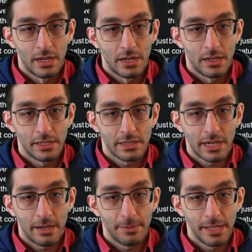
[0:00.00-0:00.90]
Let's
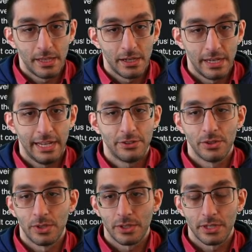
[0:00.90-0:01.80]
copy the header no
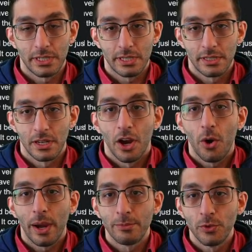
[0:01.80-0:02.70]
longer exists. Oh,
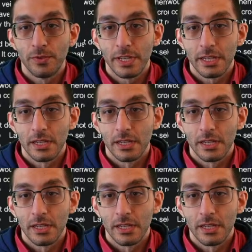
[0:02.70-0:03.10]
I moved it.